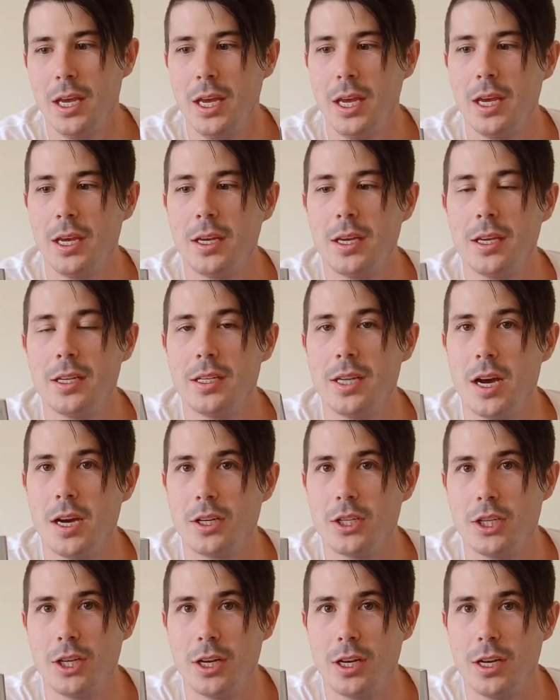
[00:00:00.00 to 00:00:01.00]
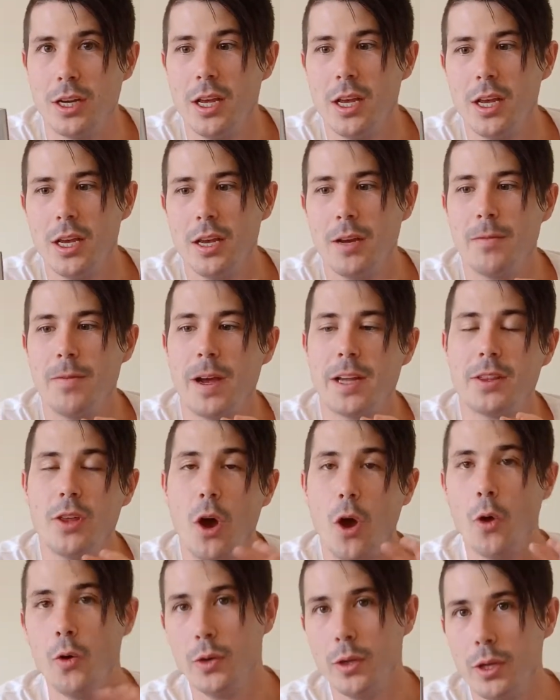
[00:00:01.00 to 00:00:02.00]
in conduction. In fact,
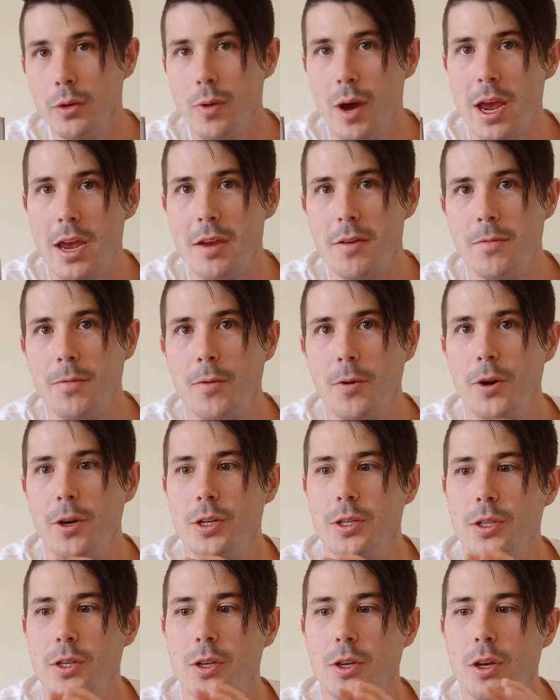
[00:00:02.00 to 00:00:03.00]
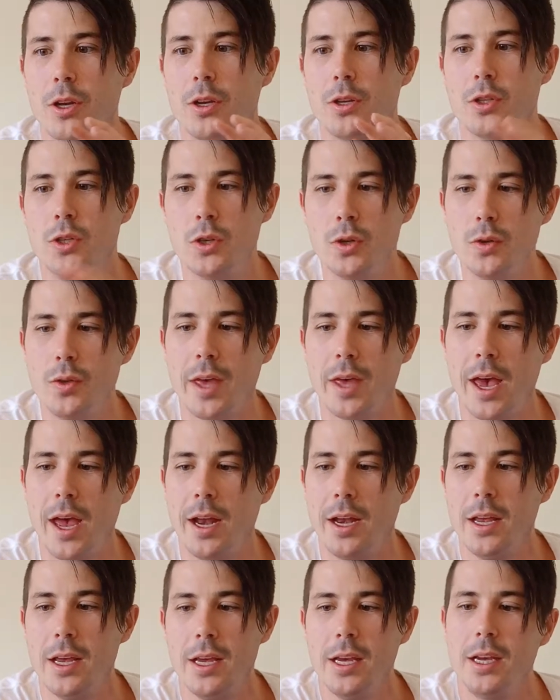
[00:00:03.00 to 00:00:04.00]
the only way for it to do
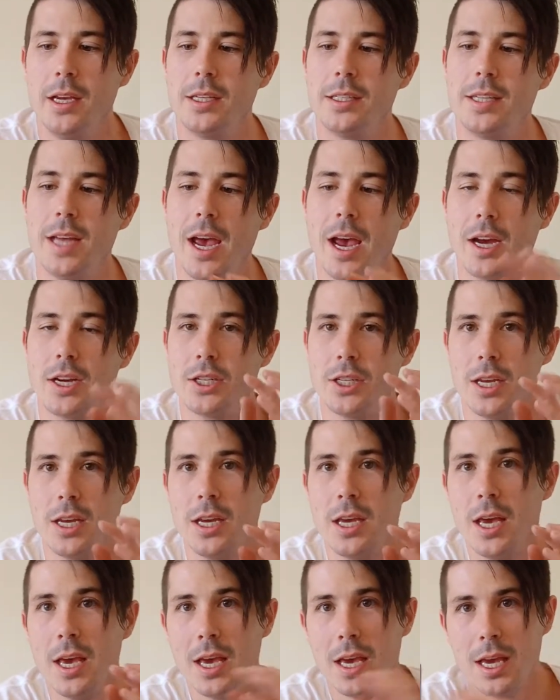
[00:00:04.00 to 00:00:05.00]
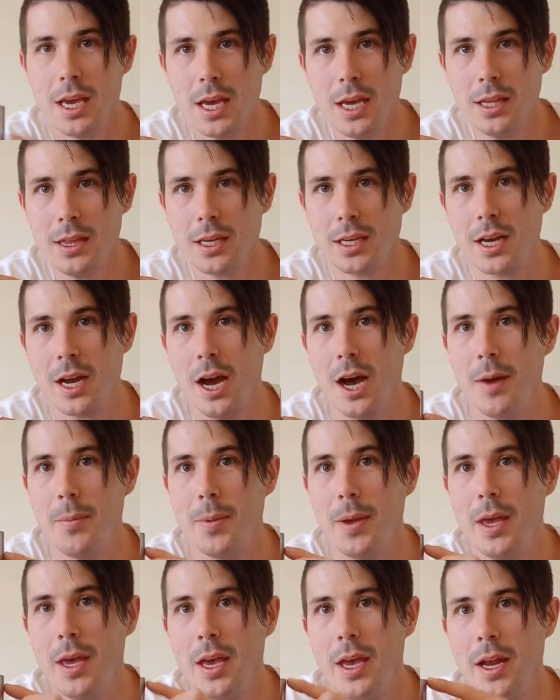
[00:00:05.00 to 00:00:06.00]
that is to actually hit the
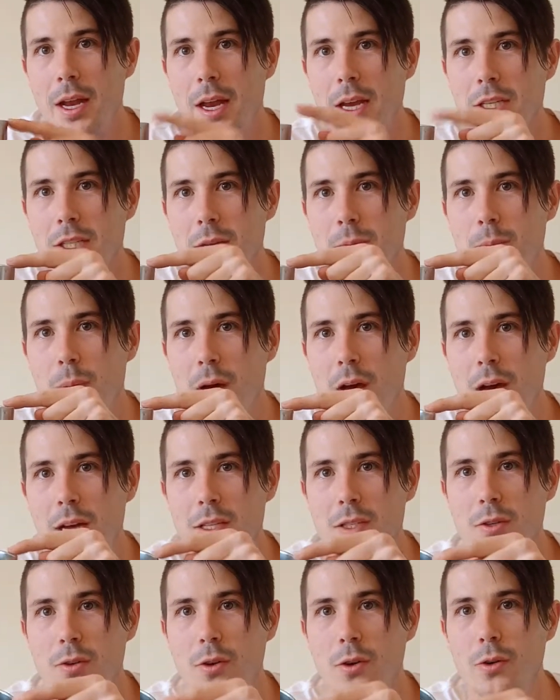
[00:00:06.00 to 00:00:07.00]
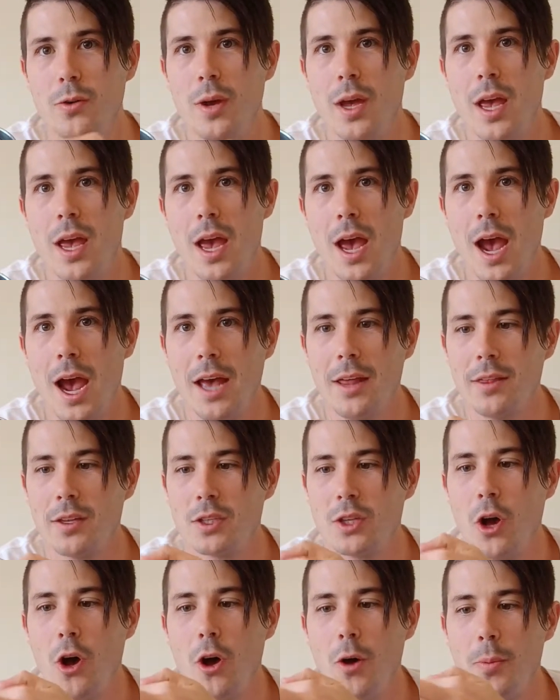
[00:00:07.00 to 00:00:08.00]
cup and actually pass through at the
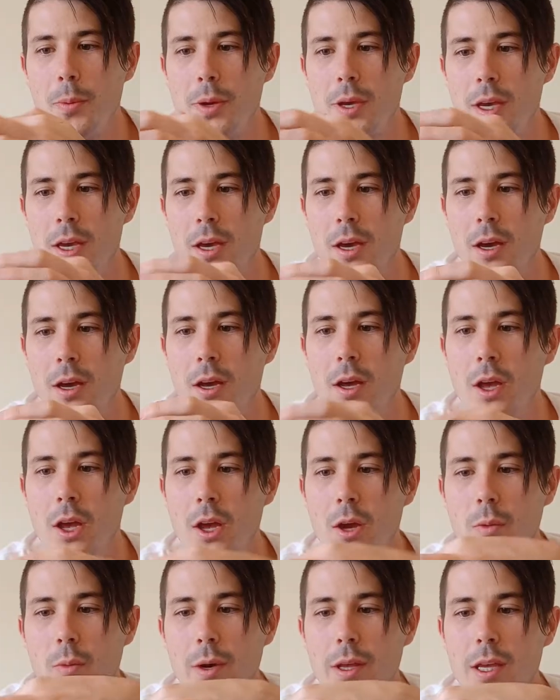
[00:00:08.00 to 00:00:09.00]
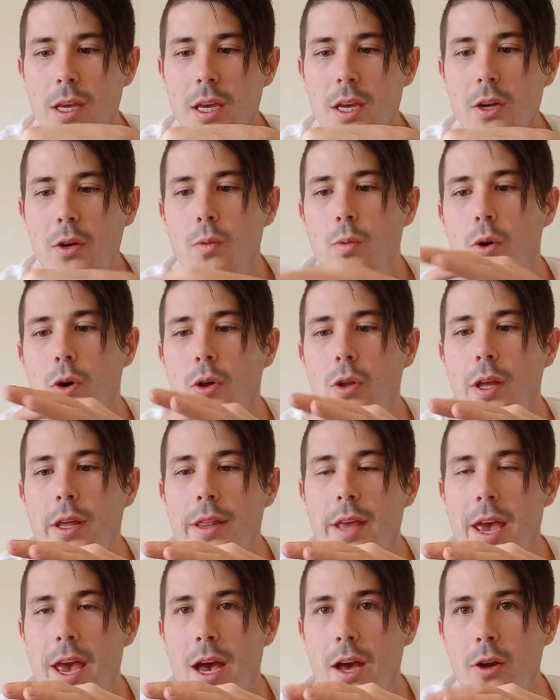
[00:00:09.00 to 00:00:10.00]
top here where the inner wall and
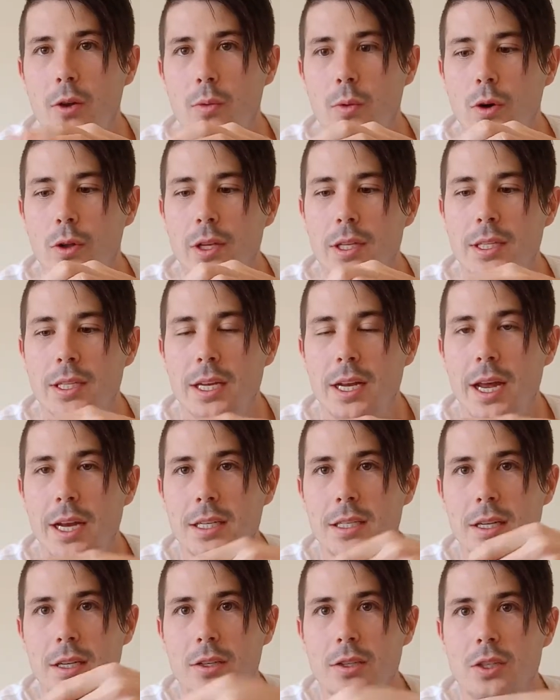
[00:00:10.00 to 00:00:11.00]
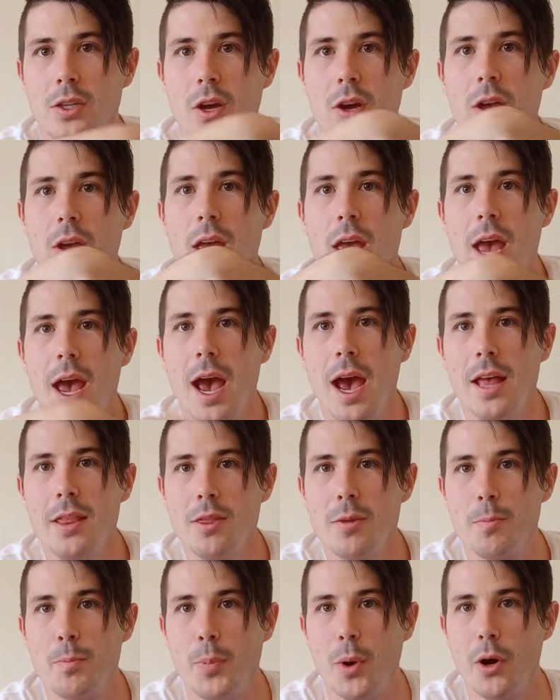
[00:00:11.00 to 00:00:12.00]
the outer wall is connected. So at
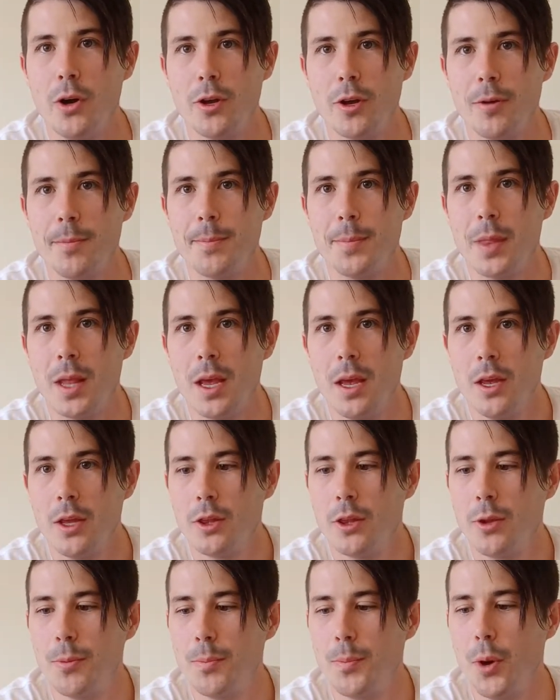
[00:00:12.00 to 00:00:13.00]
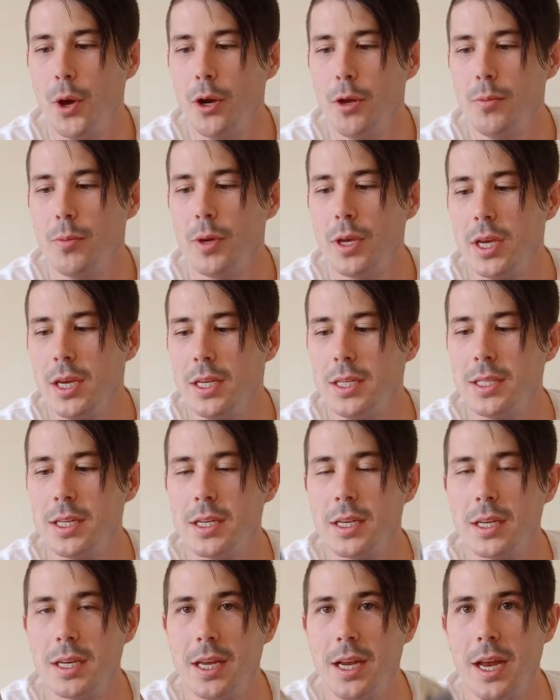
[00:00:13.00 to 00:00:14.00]
the bottom, the bottom
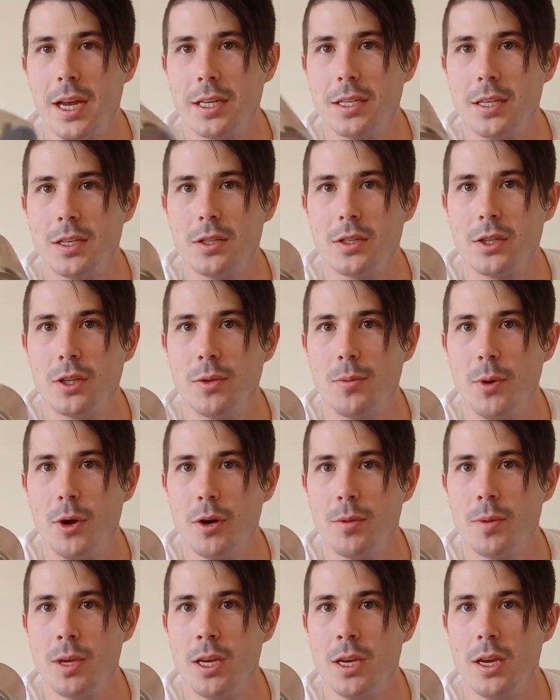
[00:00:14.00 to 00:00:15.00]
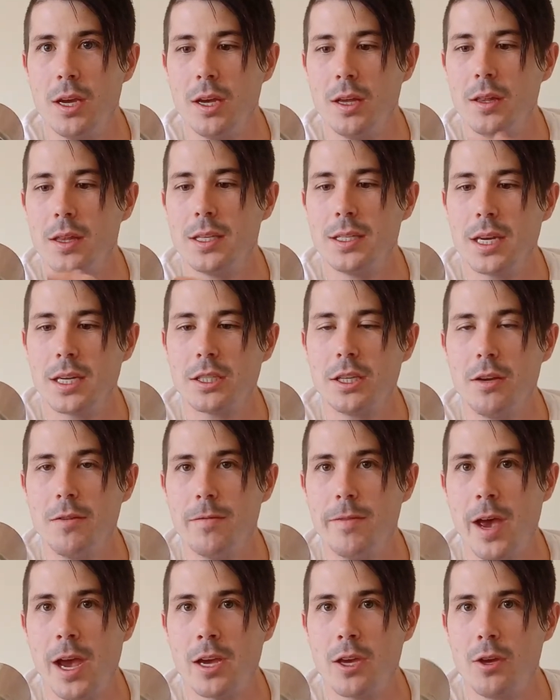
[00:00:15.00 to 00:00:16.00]
isn't connected to the bottom here. There's actually a
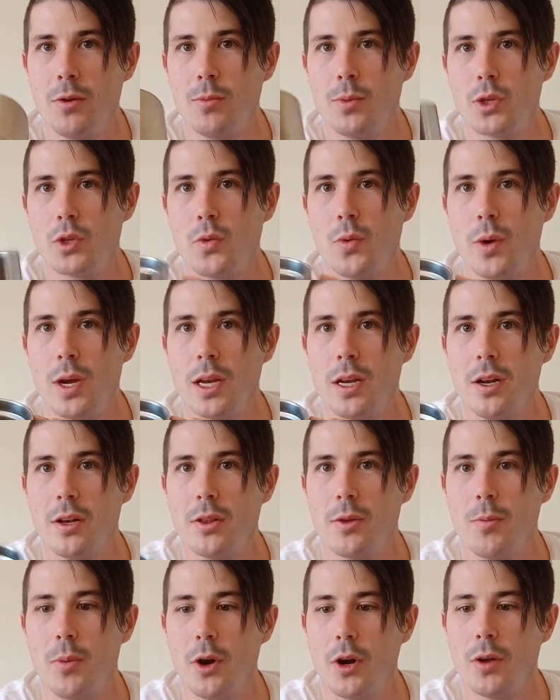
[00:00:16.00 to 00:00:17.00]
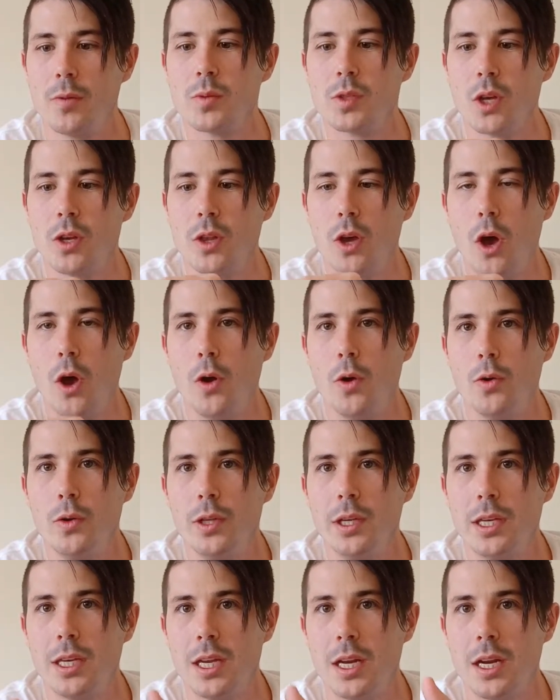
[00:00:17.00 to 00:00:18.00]
vacuum between the bottom. So the
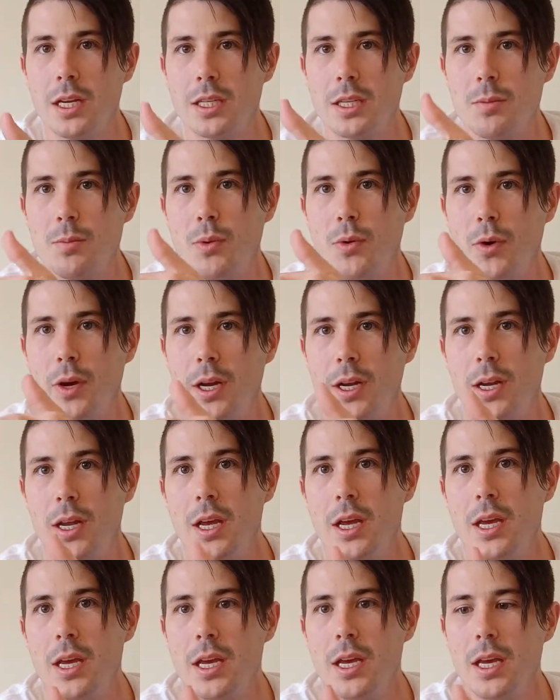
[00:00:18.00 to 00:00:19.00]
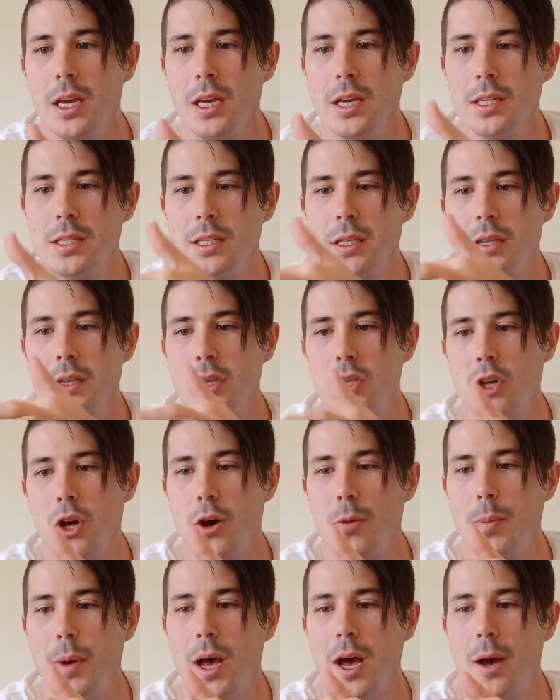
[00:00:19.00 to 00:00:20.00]
only connecting point is the
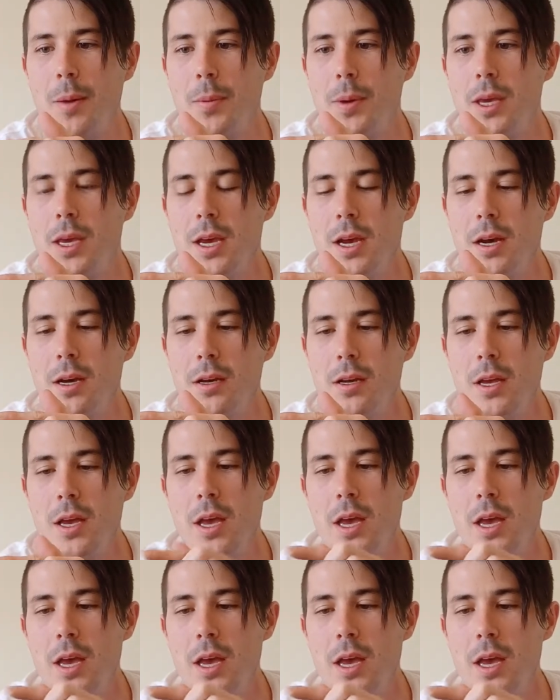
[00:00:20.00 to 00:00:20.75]
top up here.